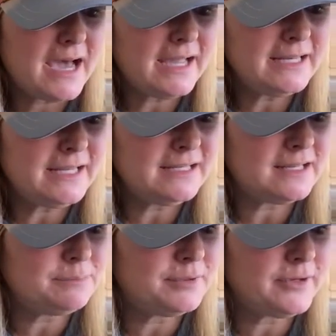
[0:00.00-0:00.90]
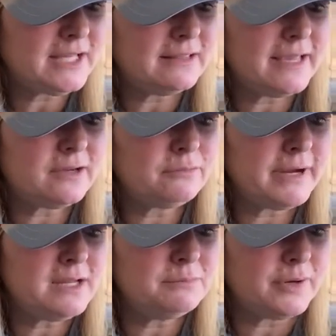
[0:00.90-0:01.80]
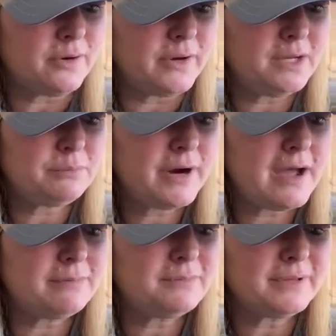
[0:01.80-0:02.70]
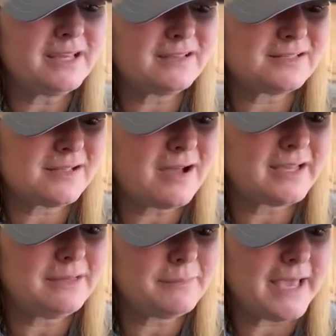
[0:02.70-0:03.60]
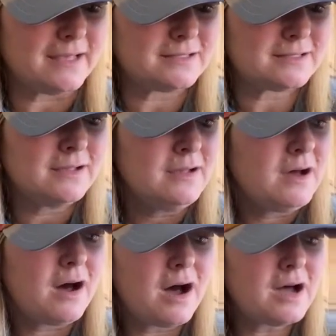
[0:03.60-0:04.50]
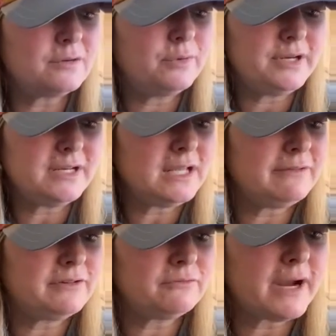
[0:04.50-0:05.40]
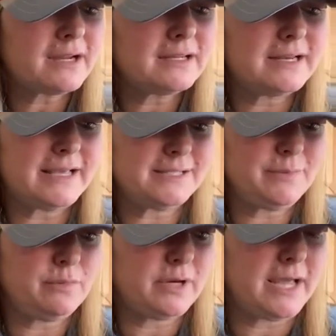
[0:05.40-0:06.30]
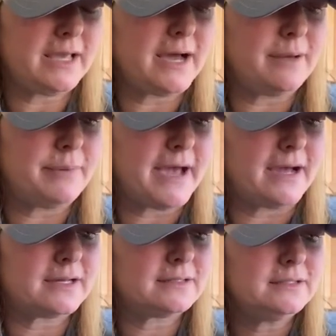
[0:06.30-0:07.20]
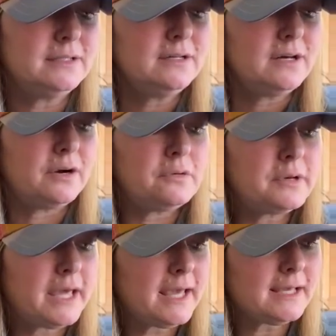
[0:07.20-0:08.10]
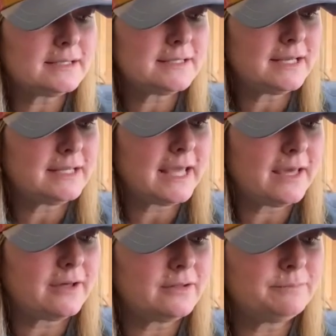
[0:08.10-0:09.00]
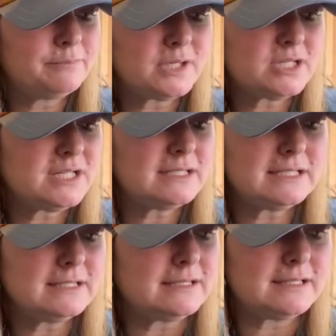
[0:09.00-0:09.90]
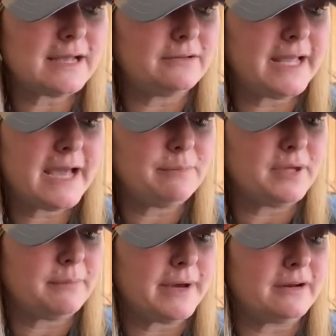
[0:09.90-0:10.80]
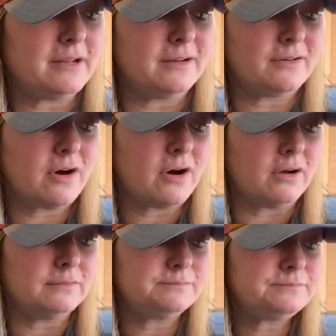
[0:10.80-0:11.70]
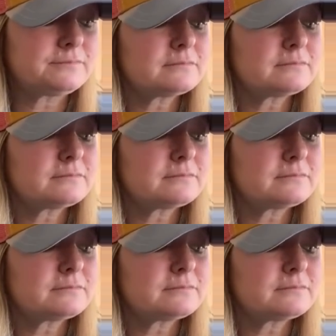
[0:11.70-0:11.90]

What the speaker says: I'd end up looking like a rainbow and probably a soggy mess. Og wouldn't even recognize me when I got back. Okay, said Gail, but she didn't sound happy about it at all.